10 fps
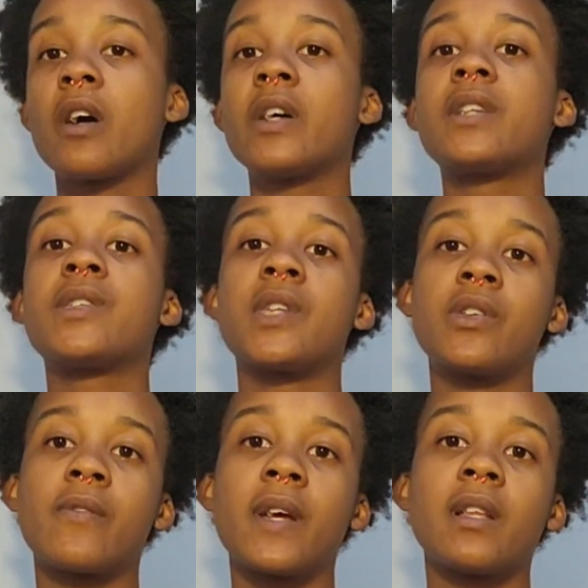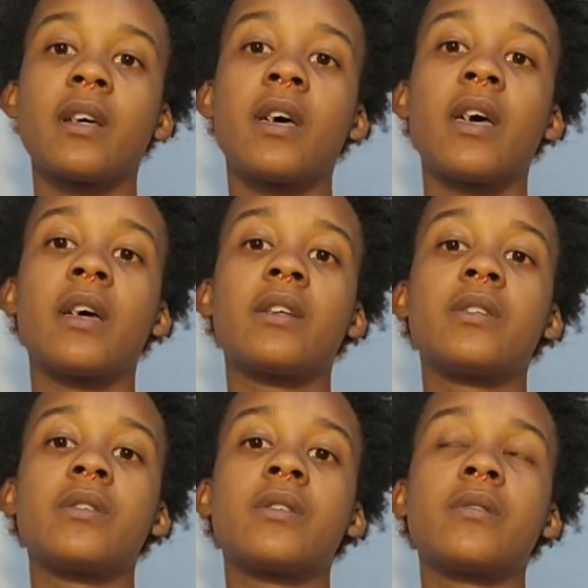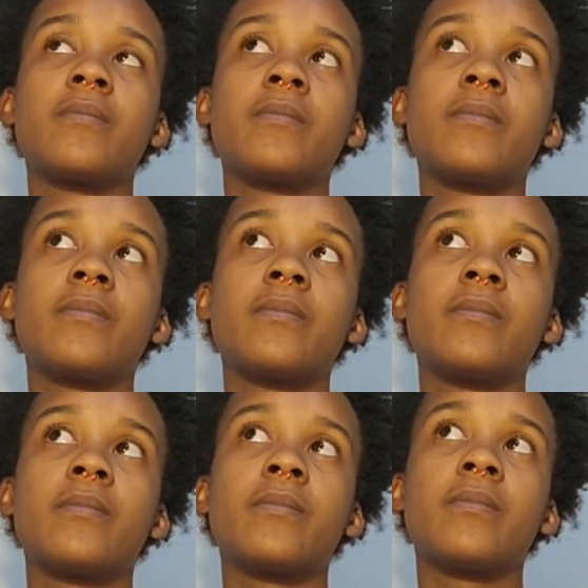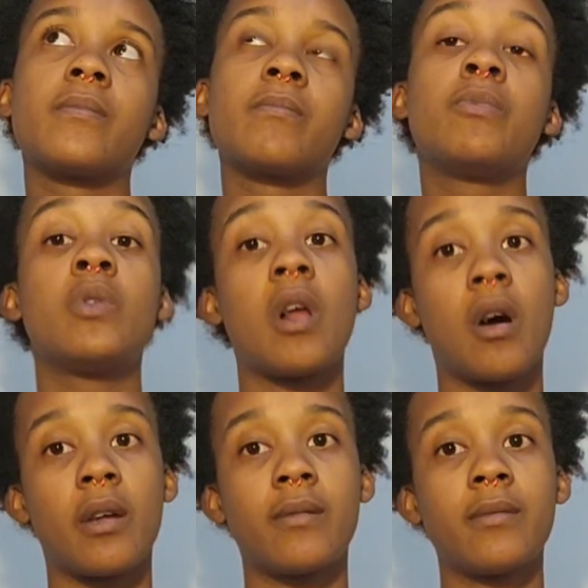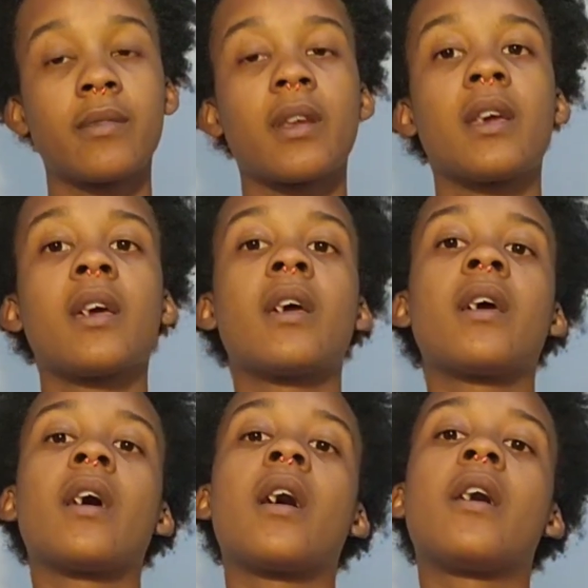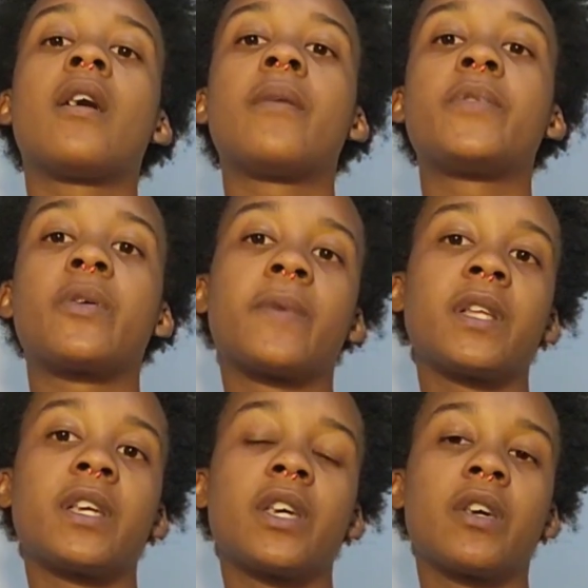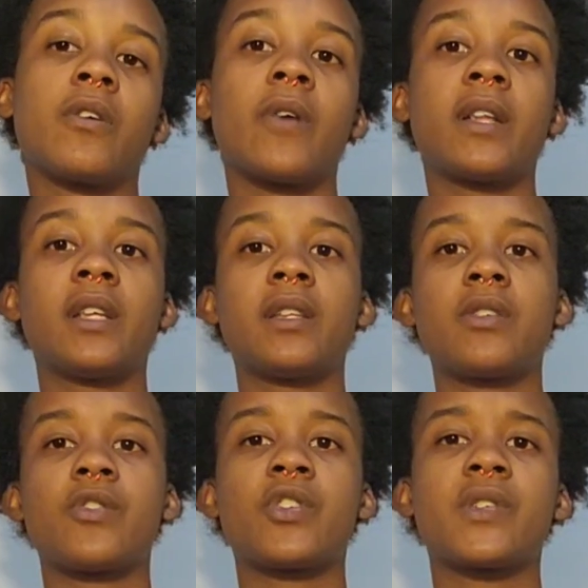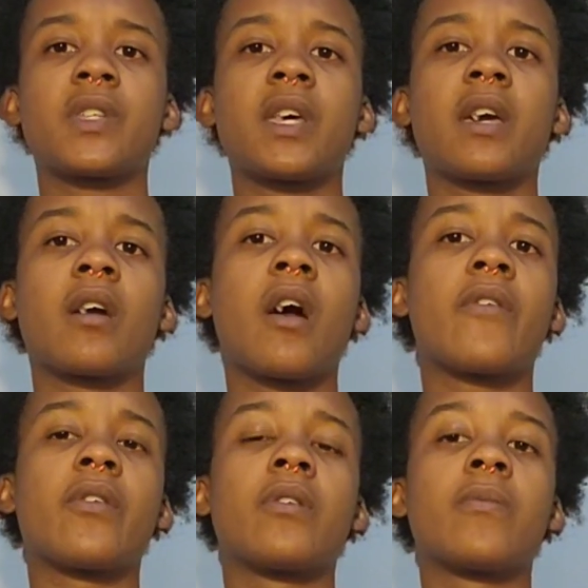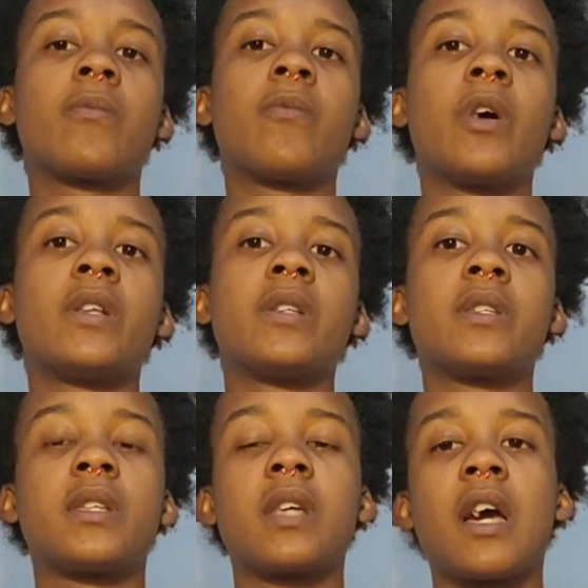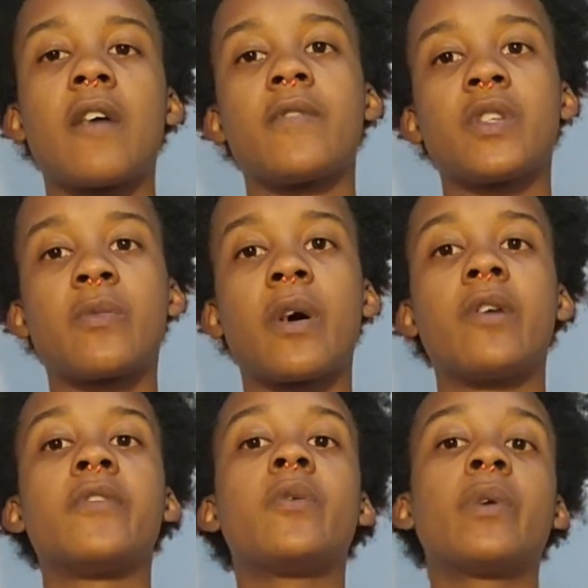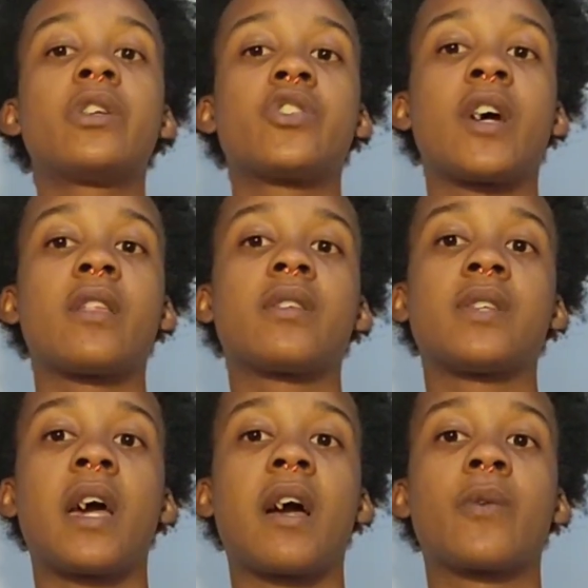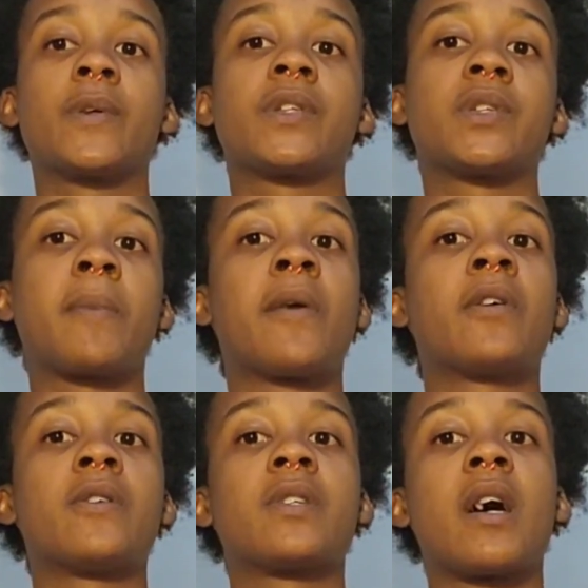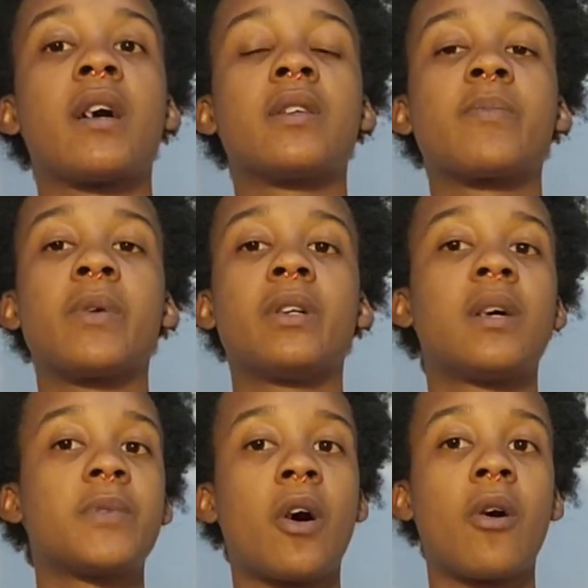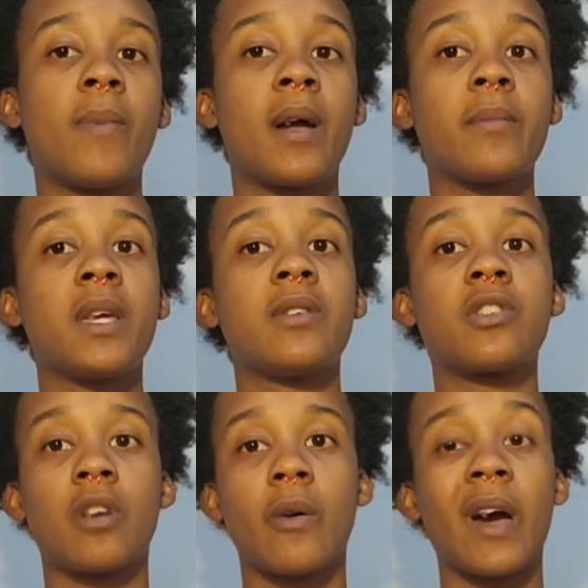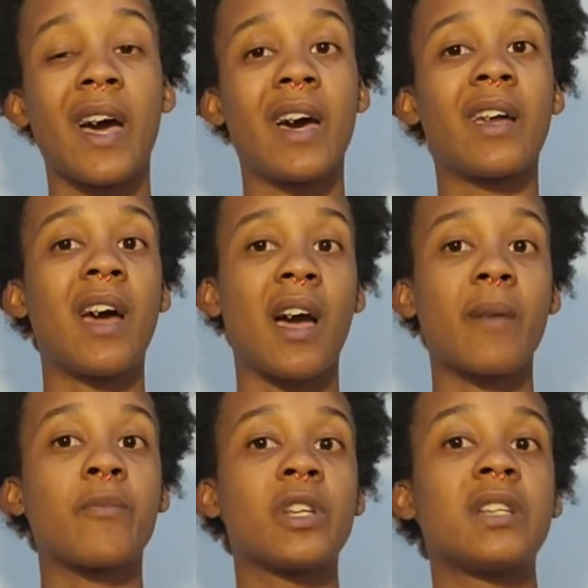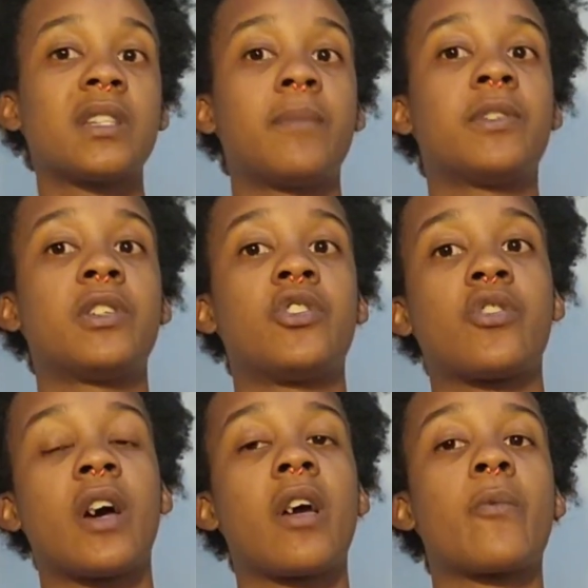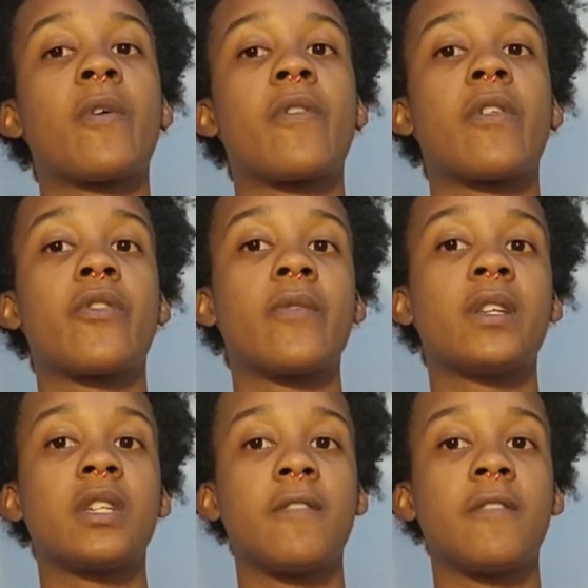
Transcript: It's Cinderella and Mulan. They're really cute, and then there's just like other ones that they have as well. If you want to try this hack with the smaller size pull-ups, all by means go ahead. I'm really tempted to try it with the 3T,